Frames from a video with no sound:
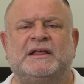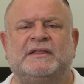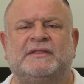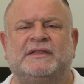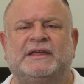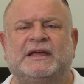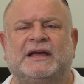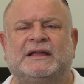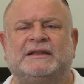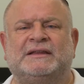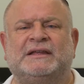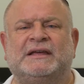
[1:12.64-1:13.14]

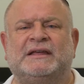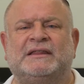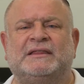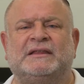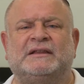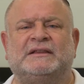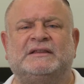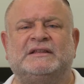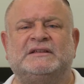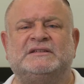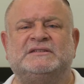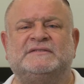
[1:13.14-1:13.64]
the idea
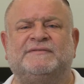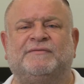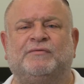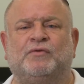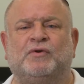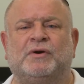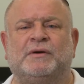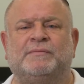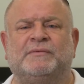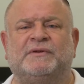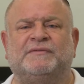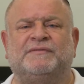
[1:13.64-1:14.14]
that this
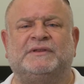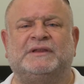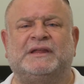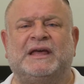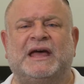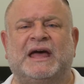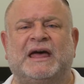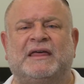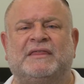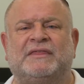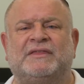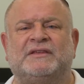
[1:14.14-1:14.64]
form of
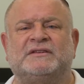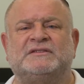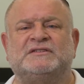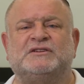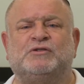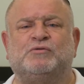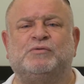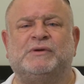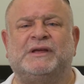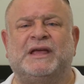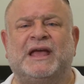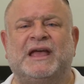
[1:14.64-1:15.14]
death is
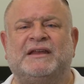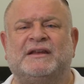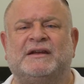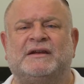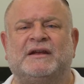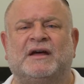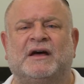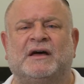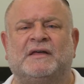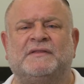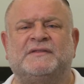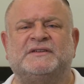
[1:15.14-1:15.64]

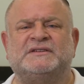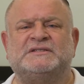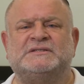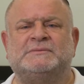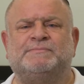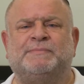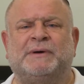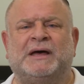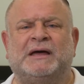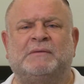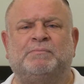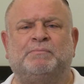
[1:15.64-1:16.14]
created on the
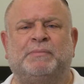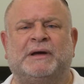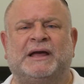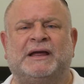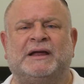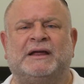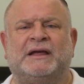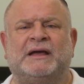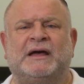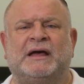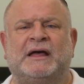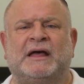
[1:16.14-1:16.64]
spot by
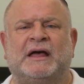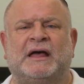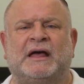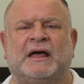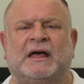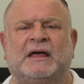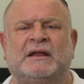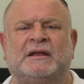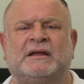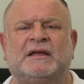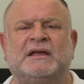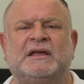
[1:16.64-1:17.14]

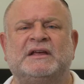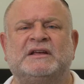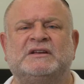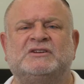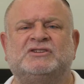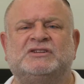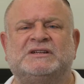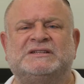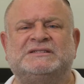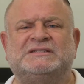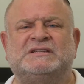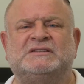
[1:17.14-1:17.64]
God,
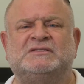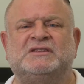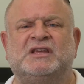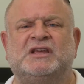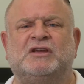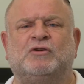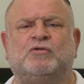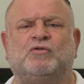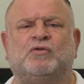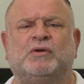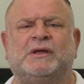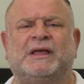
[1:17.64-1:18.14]
just as he
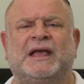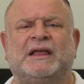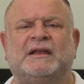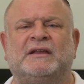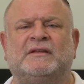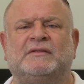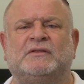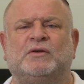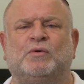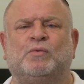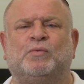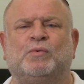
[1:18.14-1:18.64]

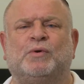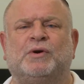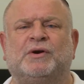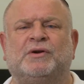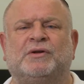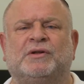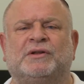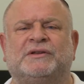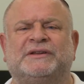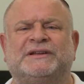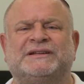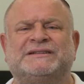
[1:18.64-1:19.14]
created the
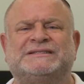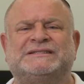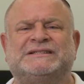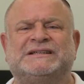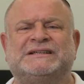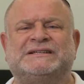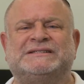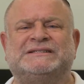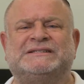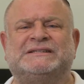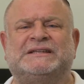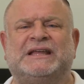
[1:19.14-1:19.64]
world in
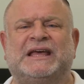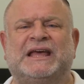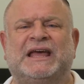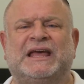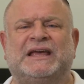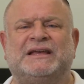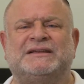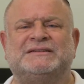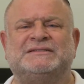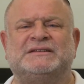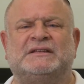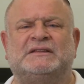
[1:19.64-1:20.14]
6
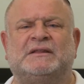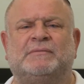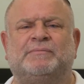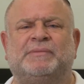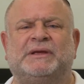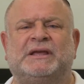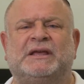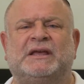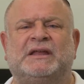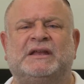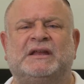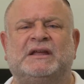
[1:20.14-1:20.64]
days at the
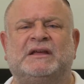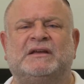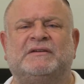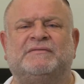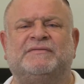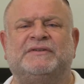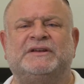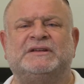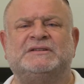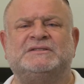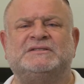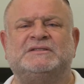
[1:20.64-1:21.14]
beginning
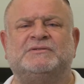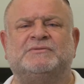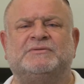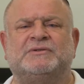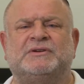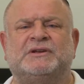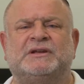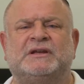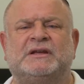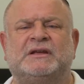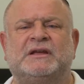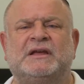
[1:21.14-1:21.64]
of
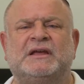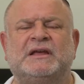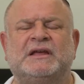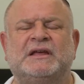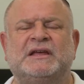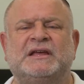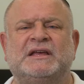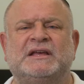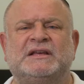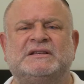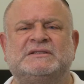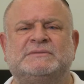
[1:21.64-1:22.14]
history,
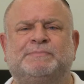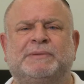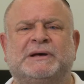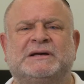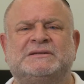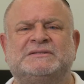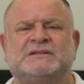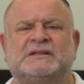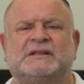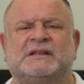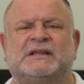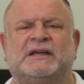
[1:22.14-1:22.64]
is
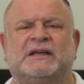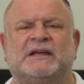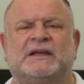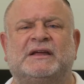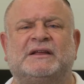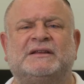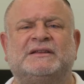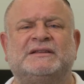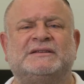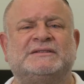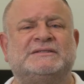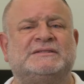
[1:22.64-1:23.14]
puzzling,
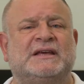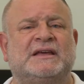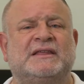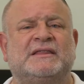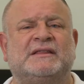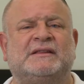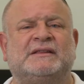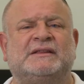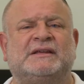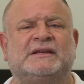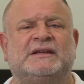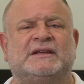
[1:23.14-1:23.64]
to say
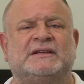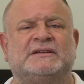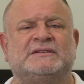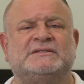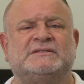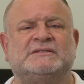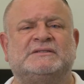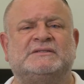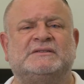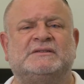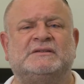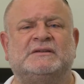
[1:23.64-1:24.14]
the
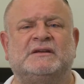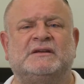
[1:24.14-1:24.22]
least.